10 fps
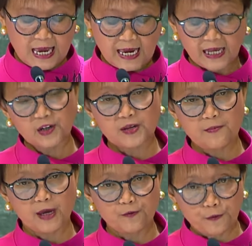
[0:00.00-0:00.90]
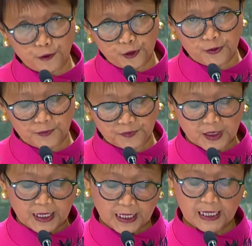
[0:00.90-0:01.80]
and remain firm
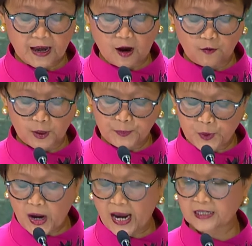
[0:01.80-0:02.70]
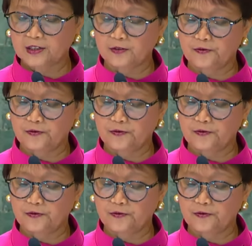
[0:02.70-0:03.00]
in our proactive